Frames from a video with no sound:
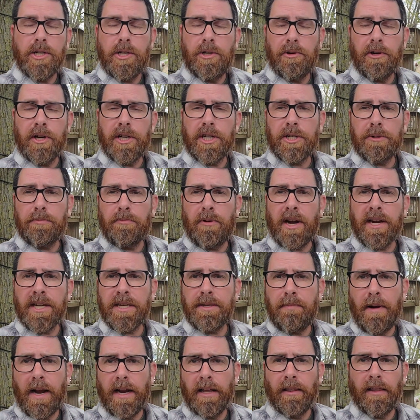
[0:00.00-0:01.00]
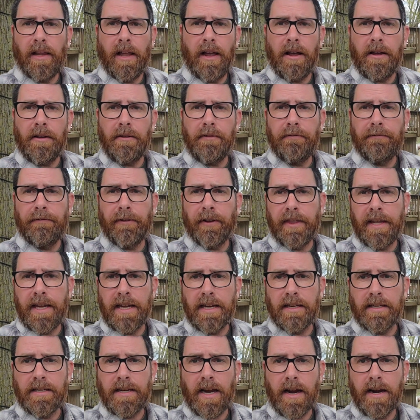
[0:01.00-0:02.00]
to express my love for the
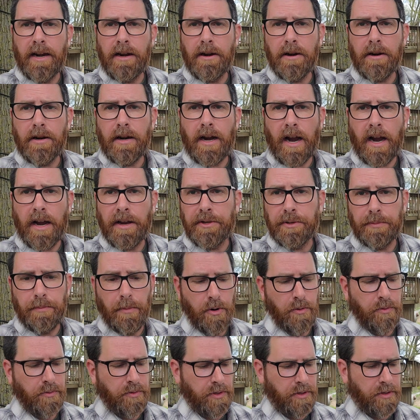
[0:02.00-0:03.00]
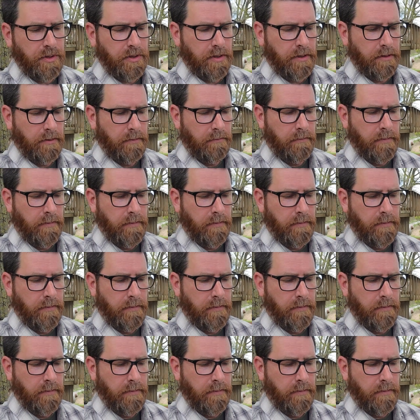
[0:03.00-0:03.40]
entire cosmos,